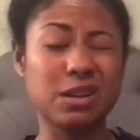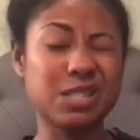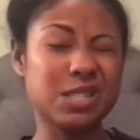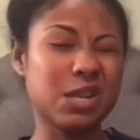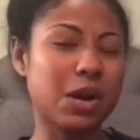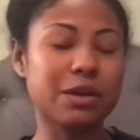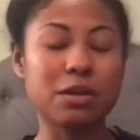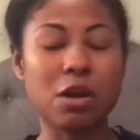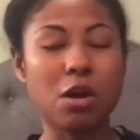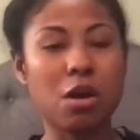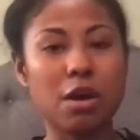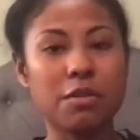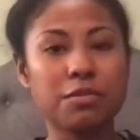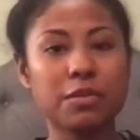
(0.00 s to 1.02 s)
starting
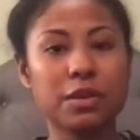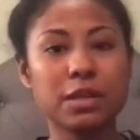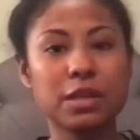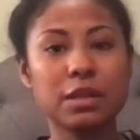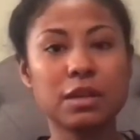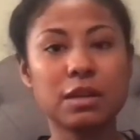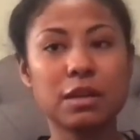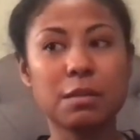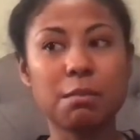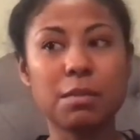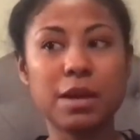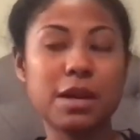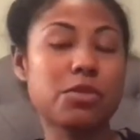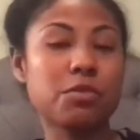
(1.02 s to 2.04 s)
off
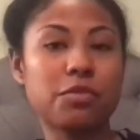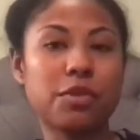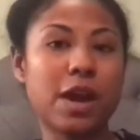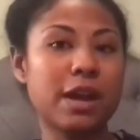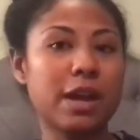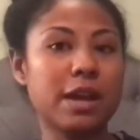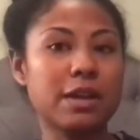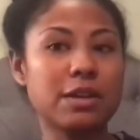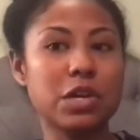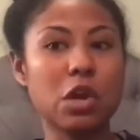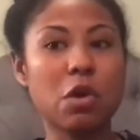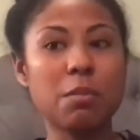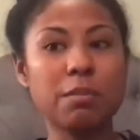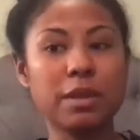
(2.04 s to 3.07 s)
Monday through Friday,
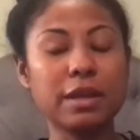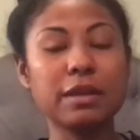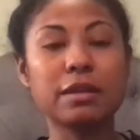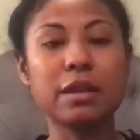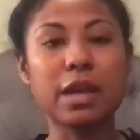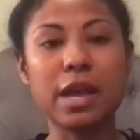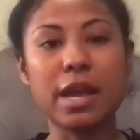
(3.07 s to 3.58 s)
no meat.